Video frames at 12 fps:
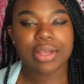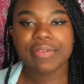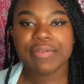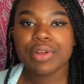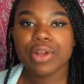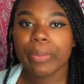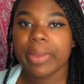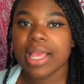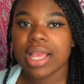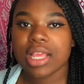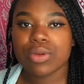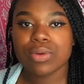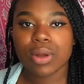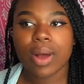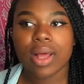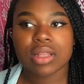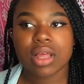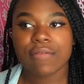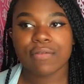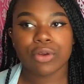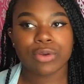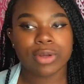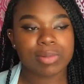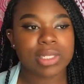So if you know me, you know I love
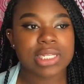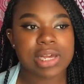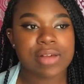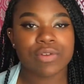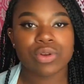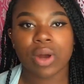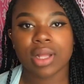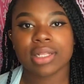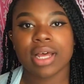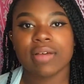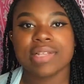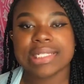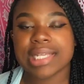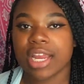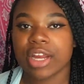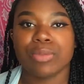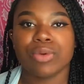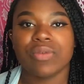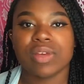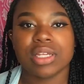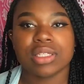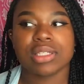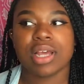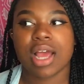creepy stuff, you know I love scary
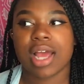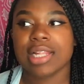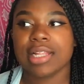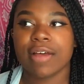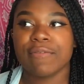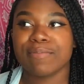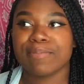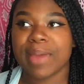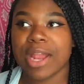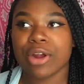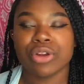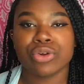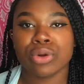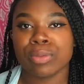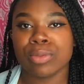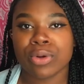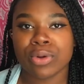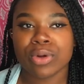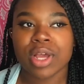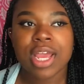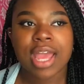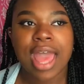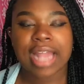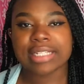movies, I love paranormal
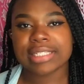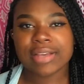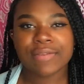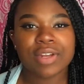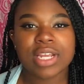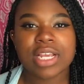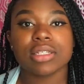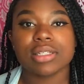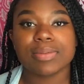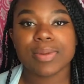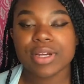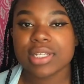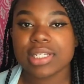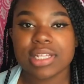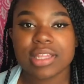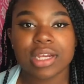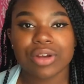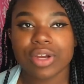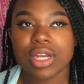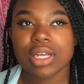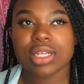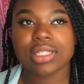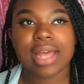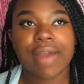activity, conspiracy theories,